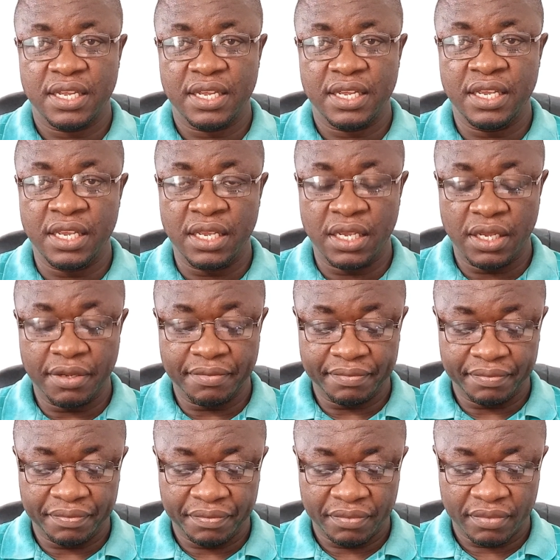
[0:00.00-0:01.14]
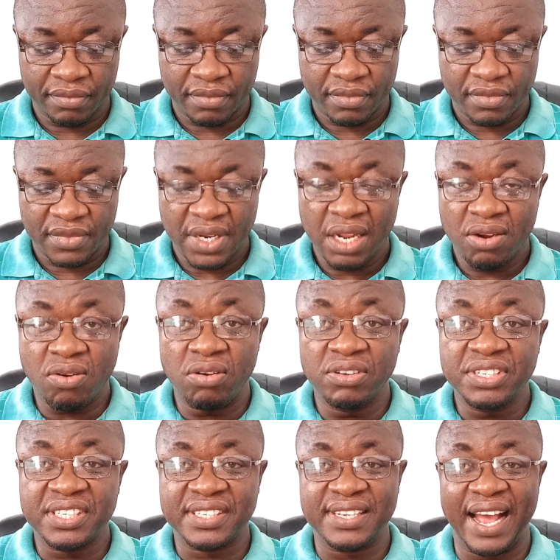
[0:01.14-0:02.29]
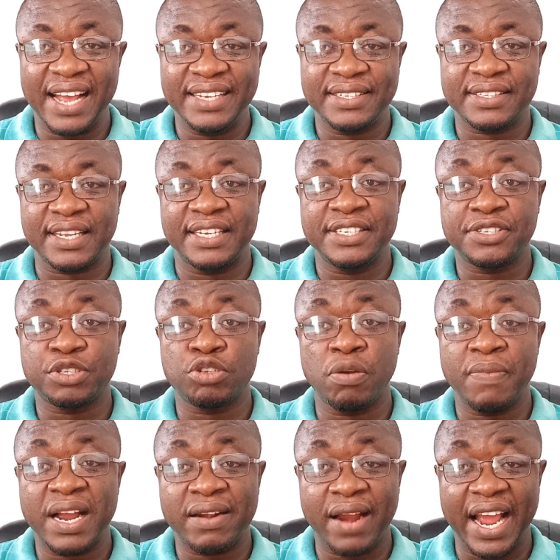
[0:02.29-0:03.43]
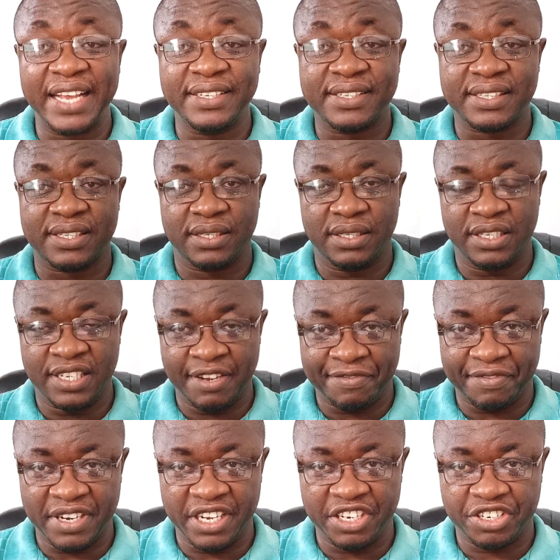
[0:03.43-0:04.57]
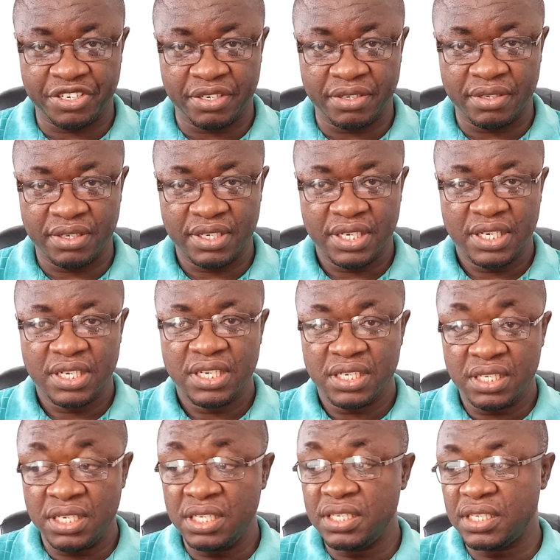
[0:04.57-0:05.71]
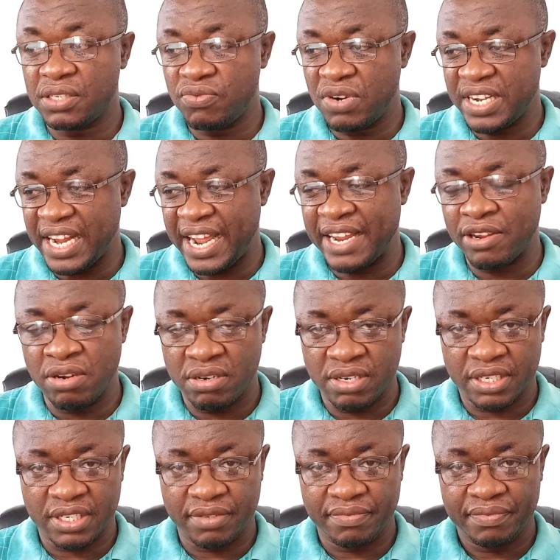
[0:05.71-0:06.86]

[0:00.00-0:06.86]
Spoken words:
a concise and summarized definition, this is what I got.